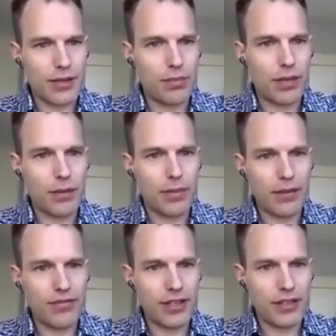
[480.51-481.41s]
plumber
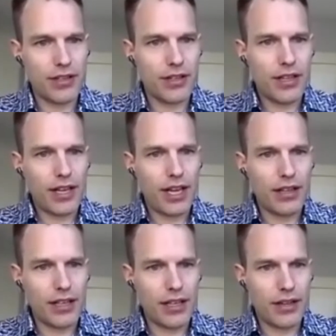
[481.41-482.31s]
pipe fitter, and
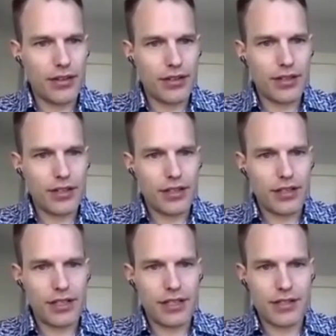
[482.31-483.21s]
the other
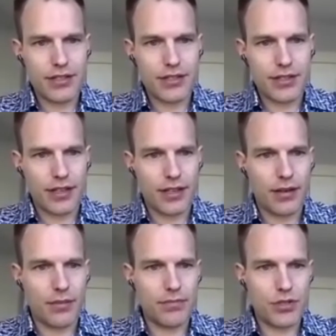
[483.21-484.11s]
is
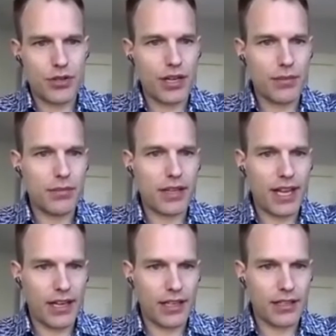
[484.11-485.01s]
a journeyman
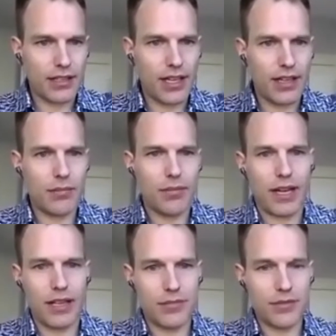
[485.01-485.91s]
mechanic. And then
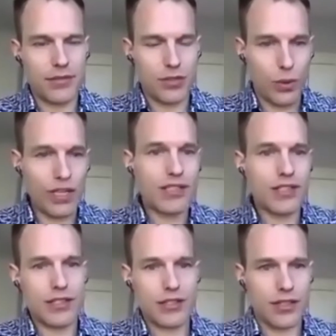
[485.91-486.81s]
my twin
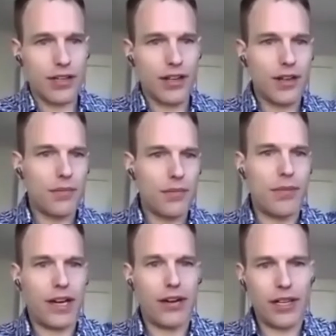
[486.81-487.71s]
sister
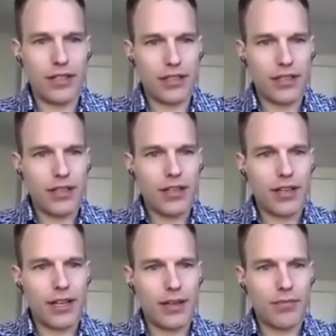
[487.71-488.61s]
married
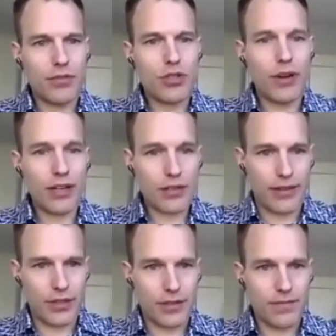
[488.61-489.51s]
a truck
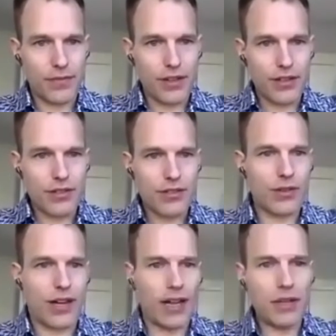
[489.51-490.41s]
driver. So
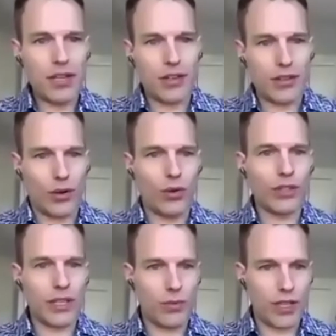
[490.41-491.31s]
I'm the
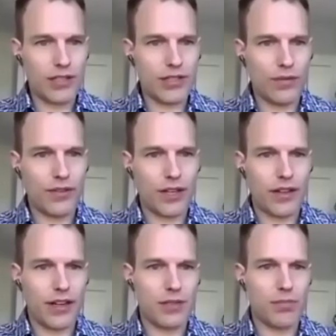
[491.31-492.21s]
only one so far
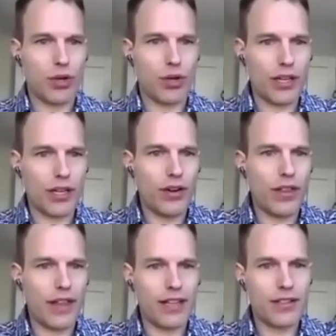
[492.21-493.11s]
that has broken out of
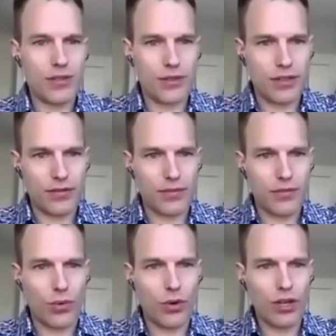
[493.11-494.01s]
that sort of
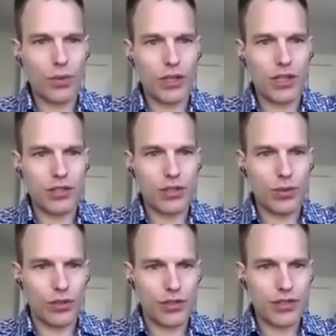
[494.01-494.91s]
work with the
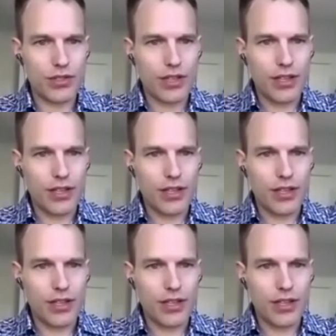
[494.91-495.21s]
tools.